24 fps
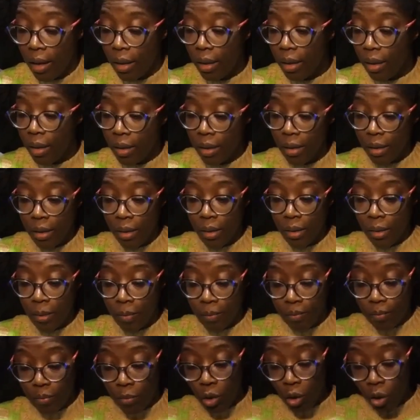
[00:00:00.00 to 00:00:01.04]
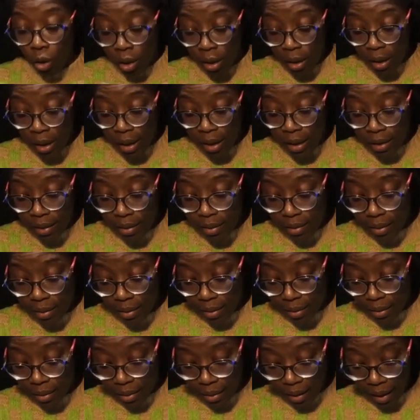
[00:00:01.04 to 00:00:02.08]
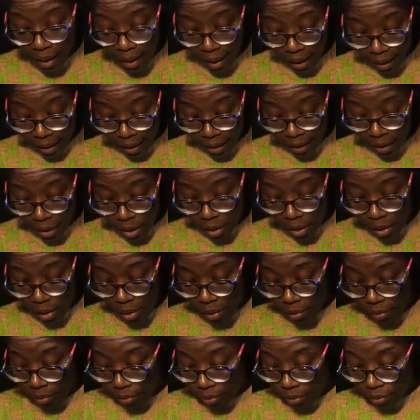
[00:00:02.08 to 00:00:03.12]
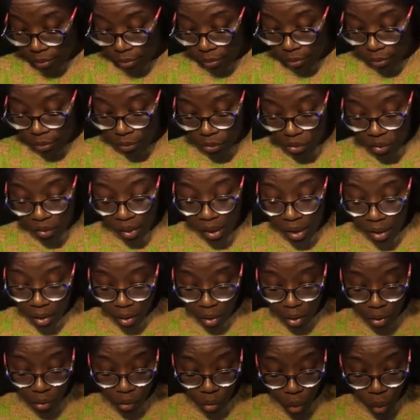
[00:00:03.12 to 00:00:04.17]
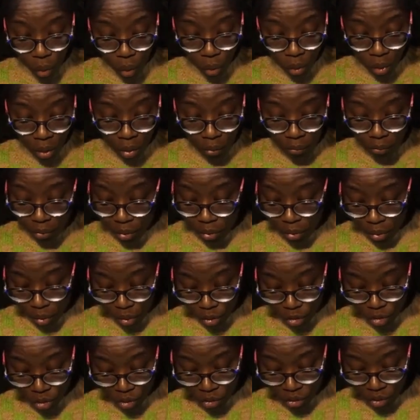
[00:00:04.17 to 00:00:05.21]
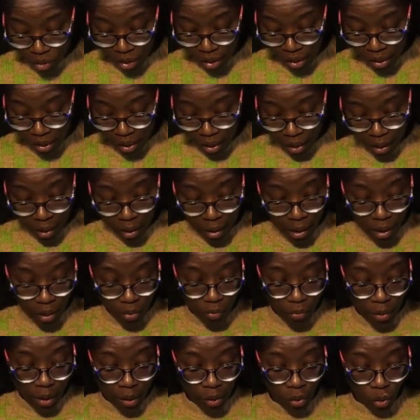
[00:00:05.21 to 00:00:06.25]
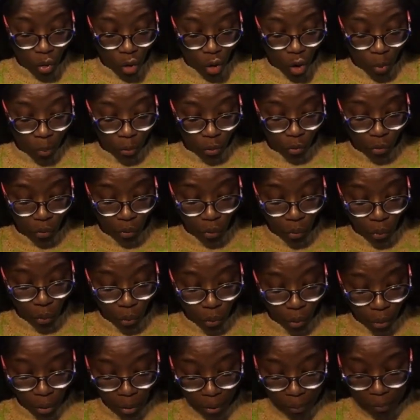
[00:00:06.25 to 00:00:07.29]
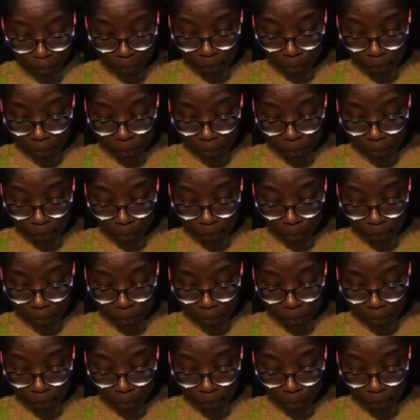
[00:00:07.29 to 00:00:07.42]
unless I take out all of the notions that I have and opt for